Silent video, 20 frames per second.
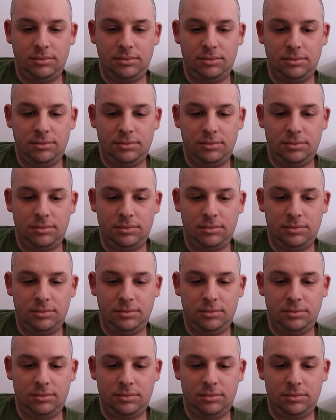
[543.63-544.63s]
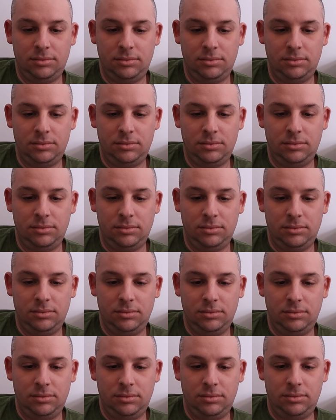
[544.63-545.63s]

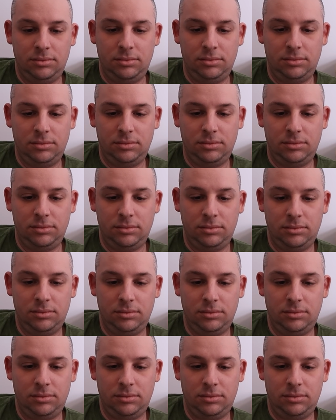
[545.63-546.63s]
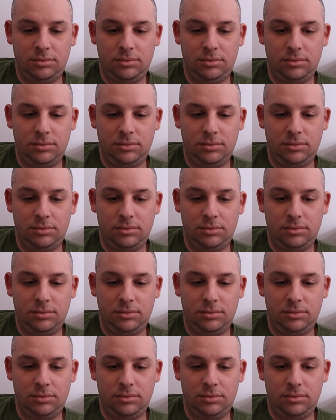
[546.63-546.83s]
(not speaking)